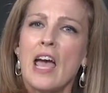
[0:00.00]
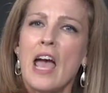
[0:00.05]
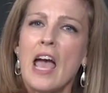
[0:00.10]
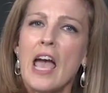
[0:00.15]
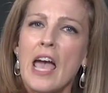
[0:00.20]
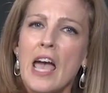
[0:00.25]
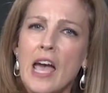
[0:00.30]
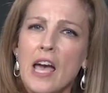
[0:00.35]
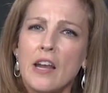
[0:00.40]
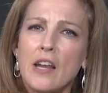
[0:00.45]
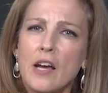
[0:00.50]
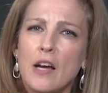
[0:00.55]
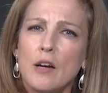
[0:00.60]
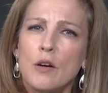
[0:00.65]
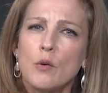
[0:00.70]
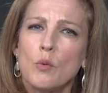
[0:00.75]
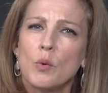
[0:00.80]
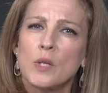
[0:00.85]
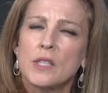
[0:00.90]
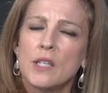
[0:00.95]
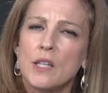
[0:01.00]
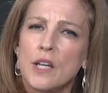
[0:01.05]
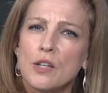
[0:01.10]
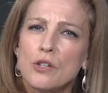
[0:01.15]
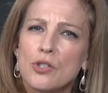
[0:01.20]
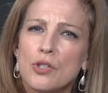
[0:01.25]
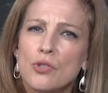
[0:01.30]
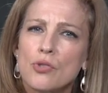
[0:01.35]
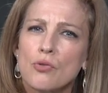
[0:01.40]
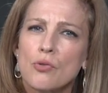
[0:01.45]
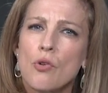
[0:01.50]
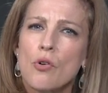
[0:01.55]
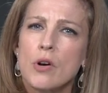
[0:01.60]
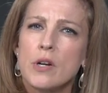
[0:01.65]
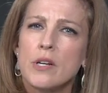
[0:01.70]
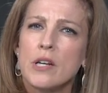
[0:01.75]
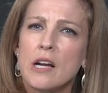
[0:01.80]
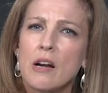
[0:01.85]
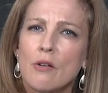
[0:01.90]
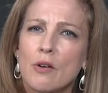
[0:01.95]
Hannah was an
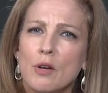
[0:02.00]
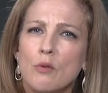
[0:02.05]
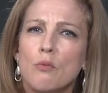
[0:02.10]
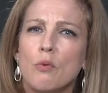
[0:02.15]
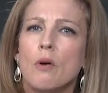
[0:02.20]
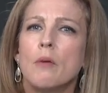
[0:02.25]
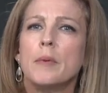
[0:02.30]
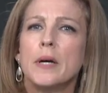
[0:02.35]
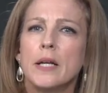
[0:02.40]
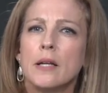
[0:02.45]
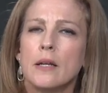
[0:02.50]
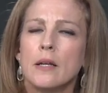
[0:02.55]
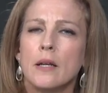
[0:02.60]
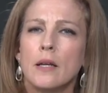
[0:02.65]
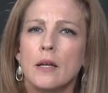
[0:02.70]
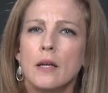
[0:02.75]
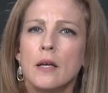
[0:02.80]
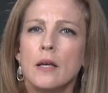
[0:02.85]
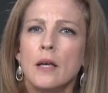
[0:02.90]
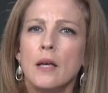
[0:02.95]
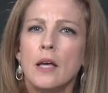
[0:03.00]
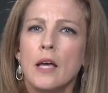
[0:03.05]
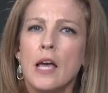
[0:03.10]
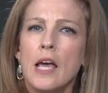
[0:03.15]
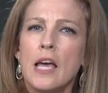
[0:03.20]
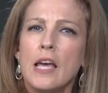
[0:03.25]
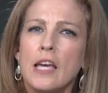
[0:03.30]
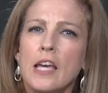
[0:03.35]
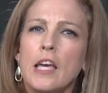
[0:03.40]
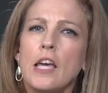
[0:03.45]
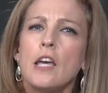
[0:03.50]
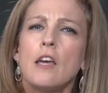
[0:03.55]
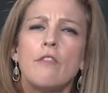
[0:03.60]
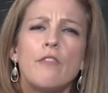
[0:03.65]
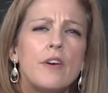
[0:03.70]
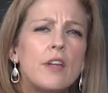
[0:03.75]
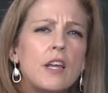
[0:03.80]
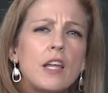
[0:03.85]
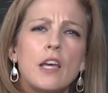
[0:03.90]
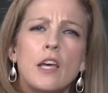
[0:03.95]
extraordinary woman,
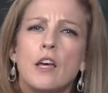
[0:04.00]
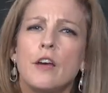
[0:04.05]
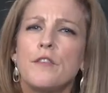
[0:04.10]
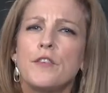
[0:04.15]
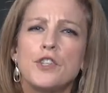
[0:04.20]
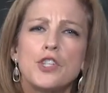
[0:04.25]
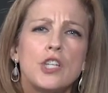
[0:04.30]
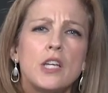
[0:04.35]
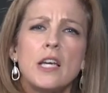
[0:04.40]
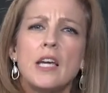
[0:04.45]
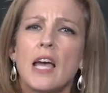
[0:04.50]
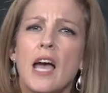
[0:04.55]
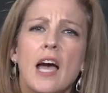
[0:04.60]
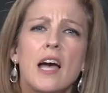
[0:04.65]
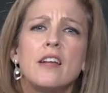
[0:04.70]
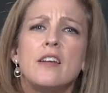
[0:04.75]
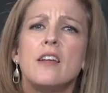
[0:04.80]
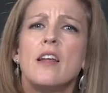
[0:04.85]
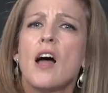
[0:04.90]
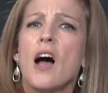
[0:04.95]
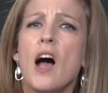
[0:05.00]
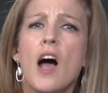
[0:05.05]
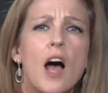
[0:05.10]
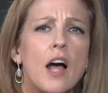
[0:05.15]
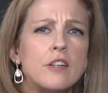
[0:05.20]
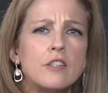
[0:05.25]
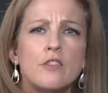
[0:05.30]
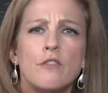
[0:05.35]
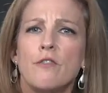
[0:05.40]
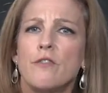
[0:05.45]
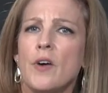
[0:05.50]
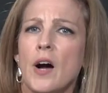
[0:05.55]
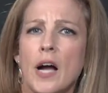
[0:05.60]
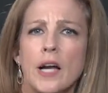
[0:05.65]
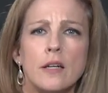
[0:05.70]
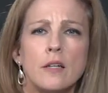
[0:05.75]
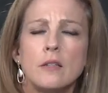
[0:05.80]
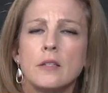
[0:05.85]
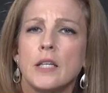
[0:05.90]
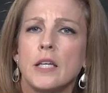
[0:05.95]
even if she had not
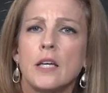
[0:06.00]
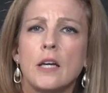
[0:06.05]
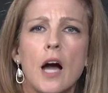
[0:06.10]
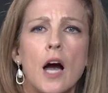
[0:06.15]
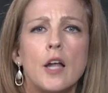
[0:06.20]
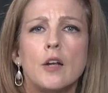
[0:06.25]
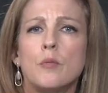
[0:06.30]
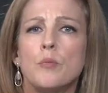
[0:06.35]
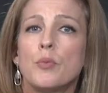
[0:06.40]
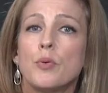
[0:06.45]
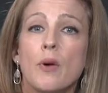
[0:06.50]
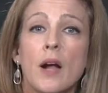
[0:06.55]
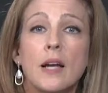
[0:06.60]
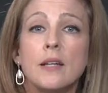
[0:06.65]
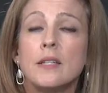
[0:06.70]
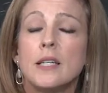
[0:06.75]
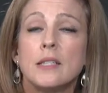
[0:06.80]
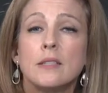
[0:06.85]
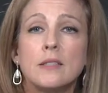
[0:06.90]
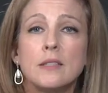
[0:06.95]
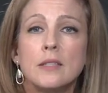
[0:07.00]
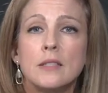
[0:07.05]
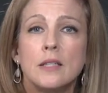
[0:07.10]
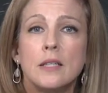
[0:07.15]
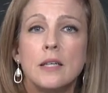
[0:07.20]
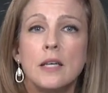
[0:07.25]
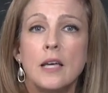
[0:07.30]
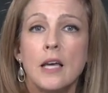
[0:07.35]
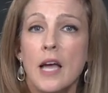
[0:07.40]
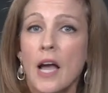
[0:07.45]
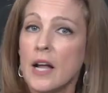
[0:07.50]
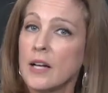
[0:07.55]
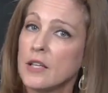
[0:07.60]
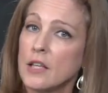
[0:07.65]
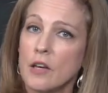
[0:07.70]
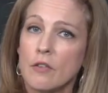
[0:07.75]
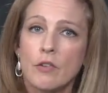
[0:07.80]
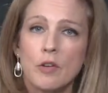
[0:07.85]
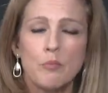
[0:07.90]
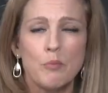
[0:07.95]
finally gotten pregnant and
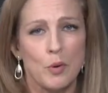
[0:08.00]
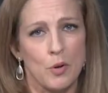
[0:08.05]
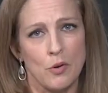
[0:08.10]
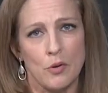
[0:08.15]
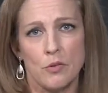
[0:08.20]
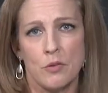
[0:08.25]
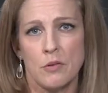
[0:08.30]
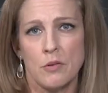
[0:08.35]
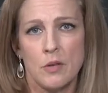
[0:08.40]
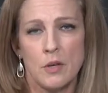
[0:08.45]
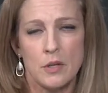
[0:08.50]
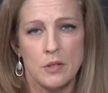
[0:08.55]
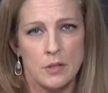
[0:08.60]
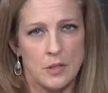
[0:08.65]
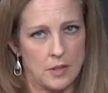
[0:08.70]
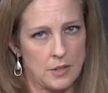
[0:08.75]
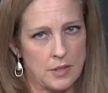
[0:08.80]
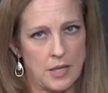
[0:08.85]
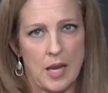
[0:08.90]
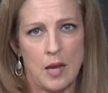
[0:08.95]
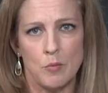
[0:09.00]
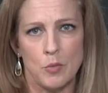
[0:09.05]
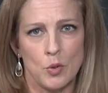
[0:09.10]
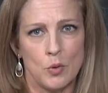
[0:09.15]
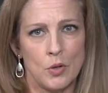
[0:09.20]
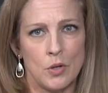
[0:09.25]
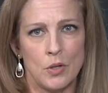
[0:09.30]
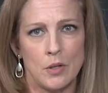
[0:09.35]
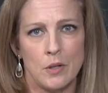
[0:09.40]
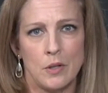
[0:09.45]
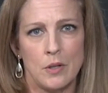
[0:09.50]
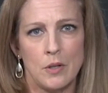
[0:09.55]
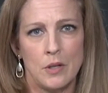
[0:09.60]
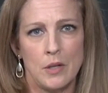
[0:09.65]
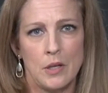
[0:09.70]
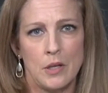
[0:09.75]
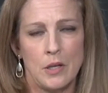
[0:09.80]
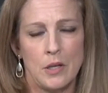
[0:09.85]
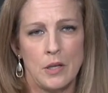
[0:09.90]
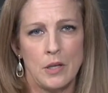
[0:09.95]
given birth to Samuel.
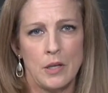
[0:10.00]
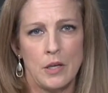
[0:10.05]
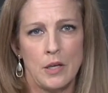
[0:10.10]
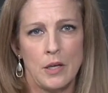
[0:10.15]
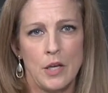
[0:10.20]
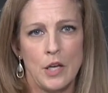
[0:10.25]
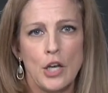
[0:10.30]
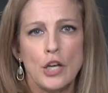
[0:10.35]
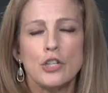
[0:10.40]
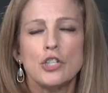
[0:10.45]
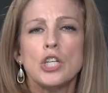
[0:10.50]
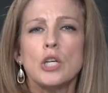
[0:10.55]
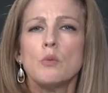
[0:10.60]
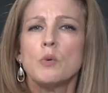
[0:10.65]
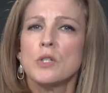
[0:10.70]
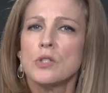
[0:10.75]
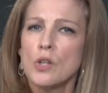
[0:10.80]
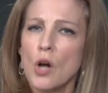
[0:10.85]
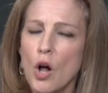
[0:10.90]
She was